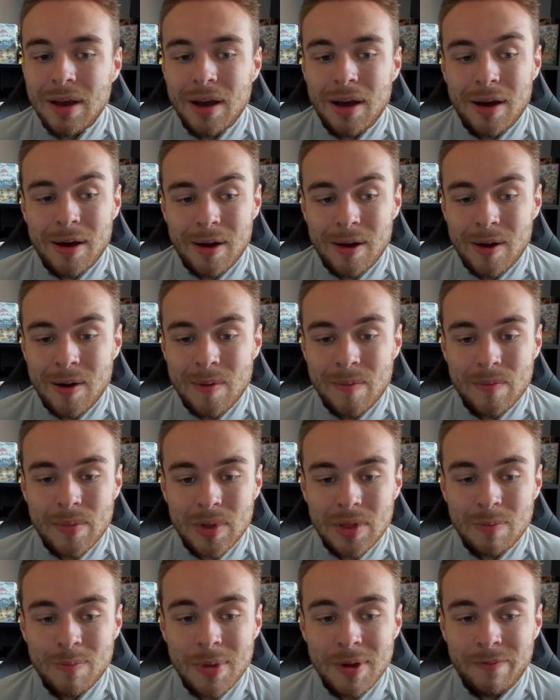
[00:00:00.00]
The
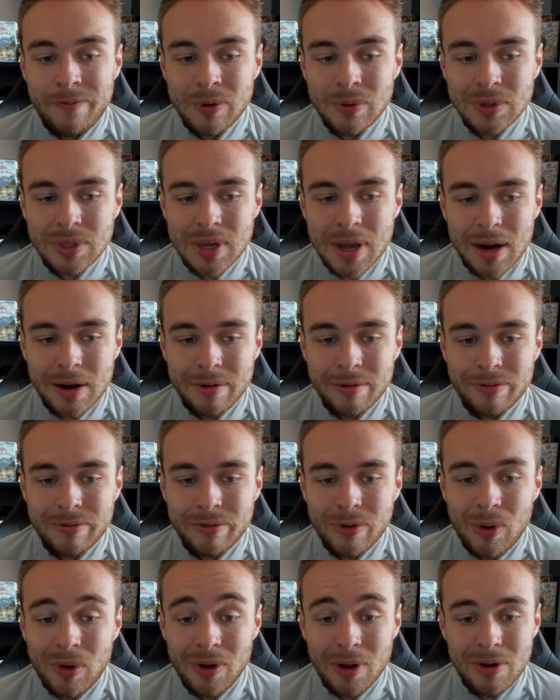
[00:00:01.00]
midfield's kind
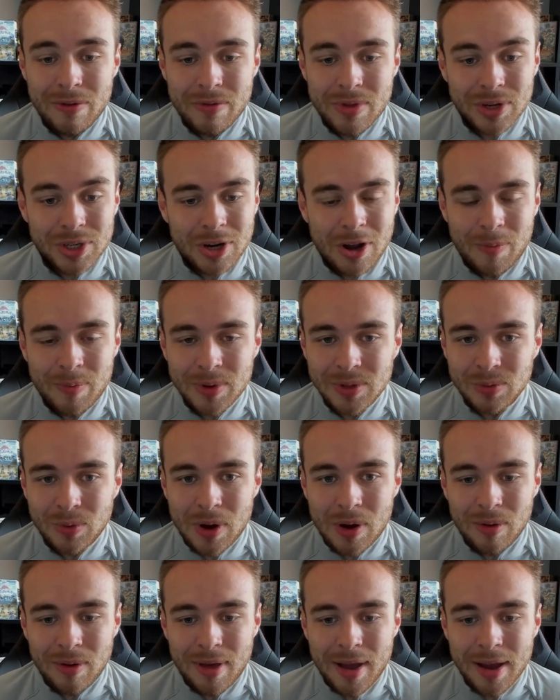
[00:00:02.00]
of all over the shop as
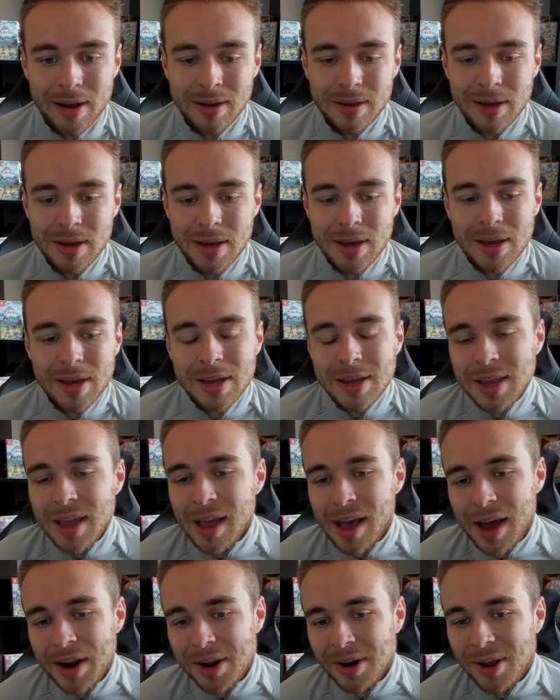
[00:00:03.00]
well. I
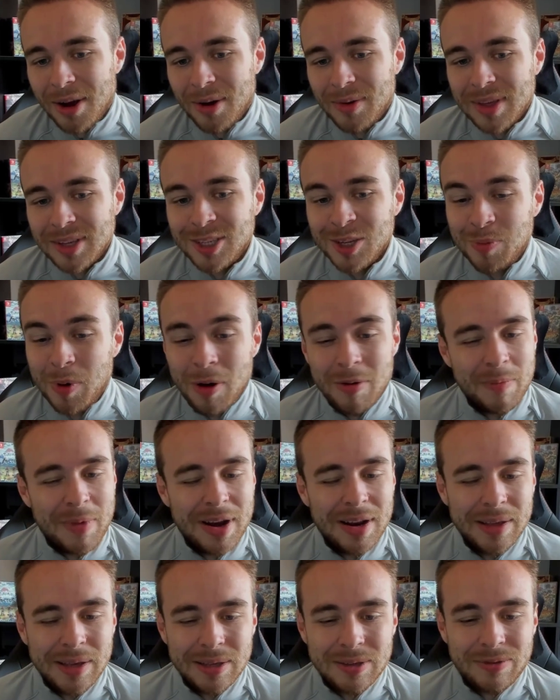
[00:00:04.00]
don't know. This is probably
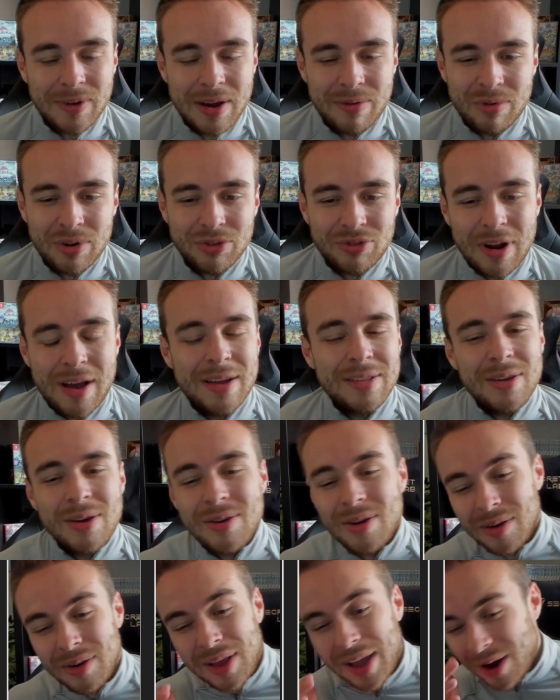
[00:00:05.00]
my least favorite draft. I don't know. Like,